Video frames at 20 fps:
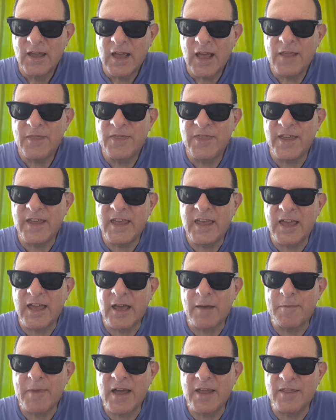I'm thinking
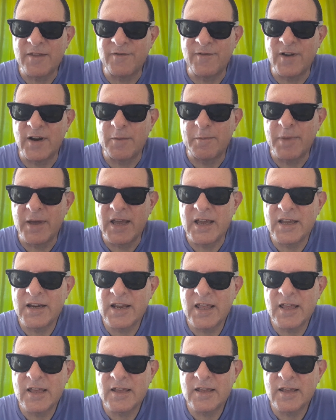about the
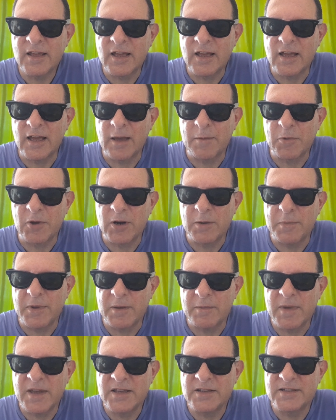Filipina I'm going to be
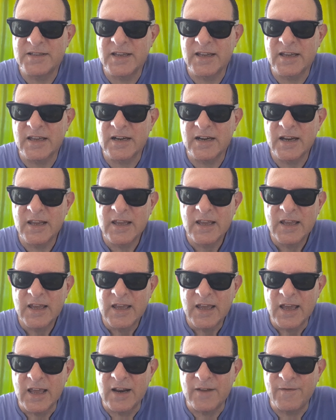meeting
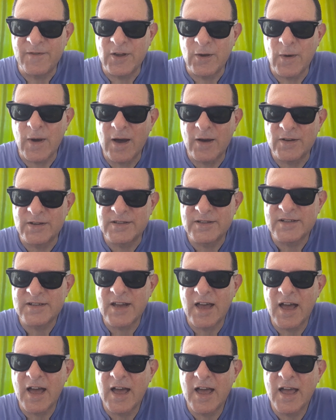in a few hours'
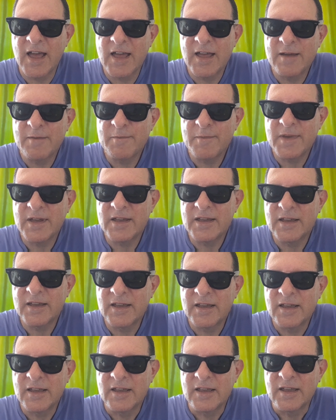time
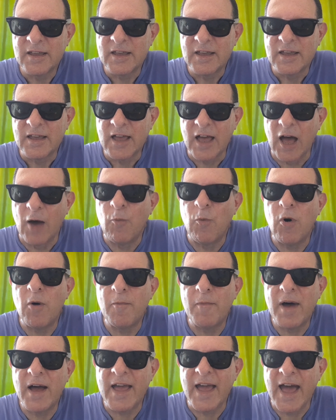and what
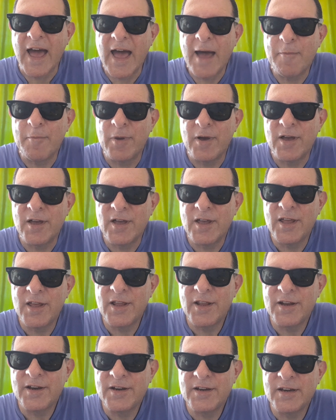might
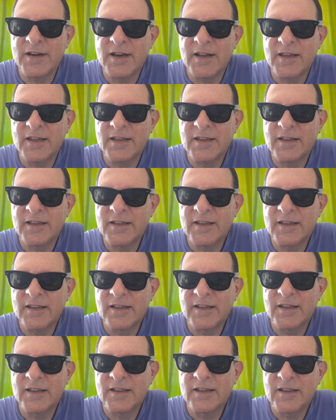happen.
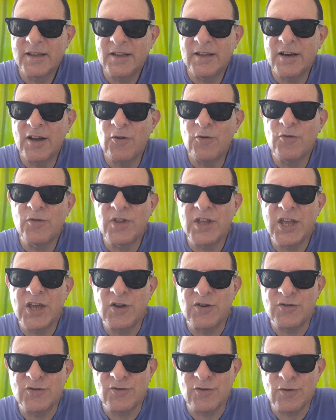You know, all the
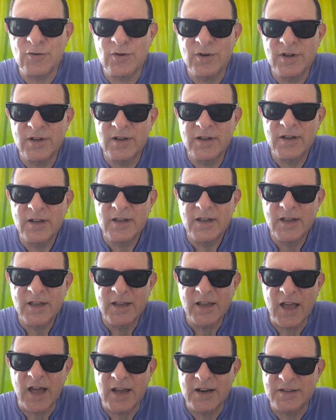usual
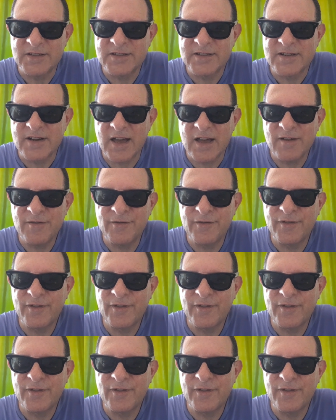kind of stuff.